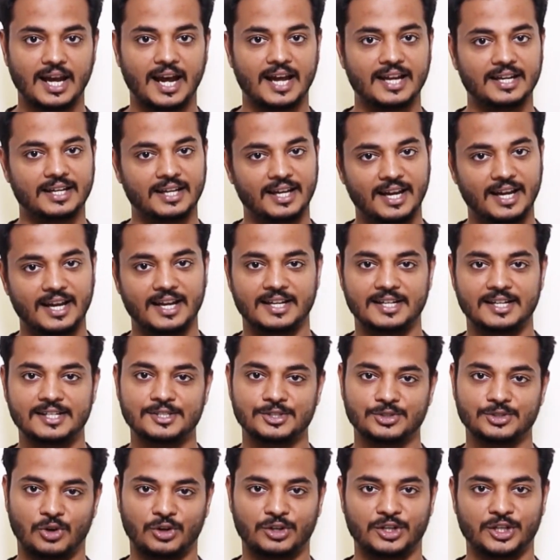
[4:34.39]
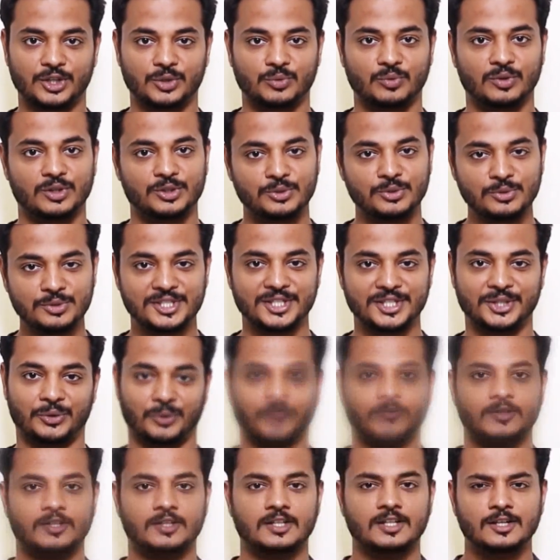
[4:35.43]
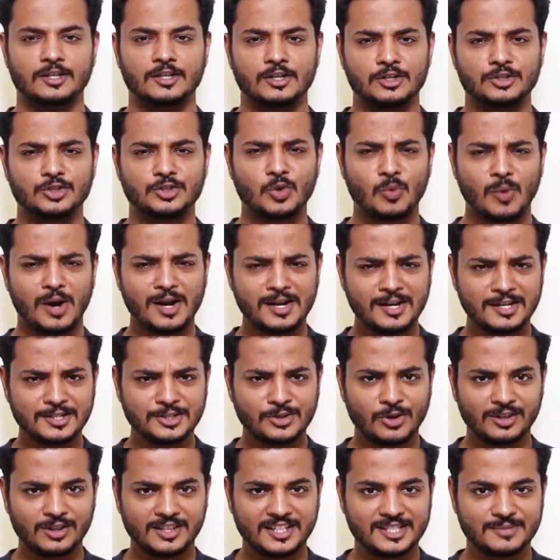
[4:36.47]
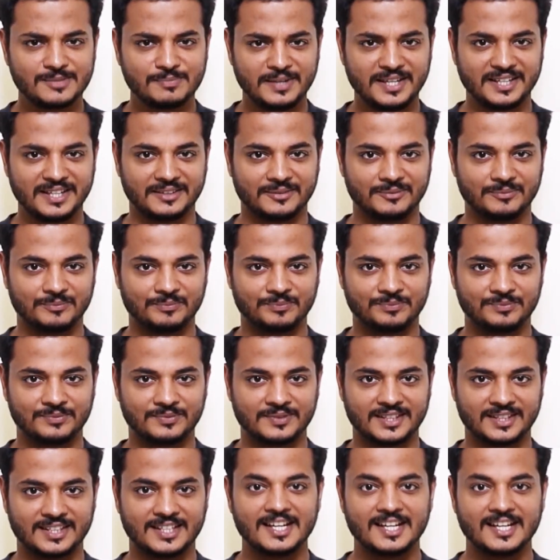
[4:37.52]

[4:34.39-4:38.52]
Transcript: and a is not equal to 0. So what does all this mean?